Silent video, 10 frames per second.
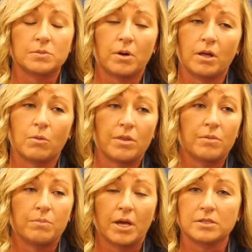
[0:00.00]
It's probably one
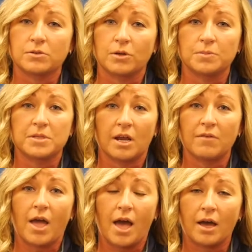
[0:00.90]
of the best groups that I've
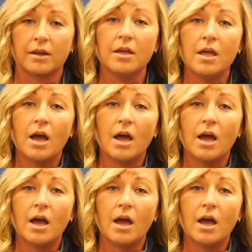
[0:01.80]
had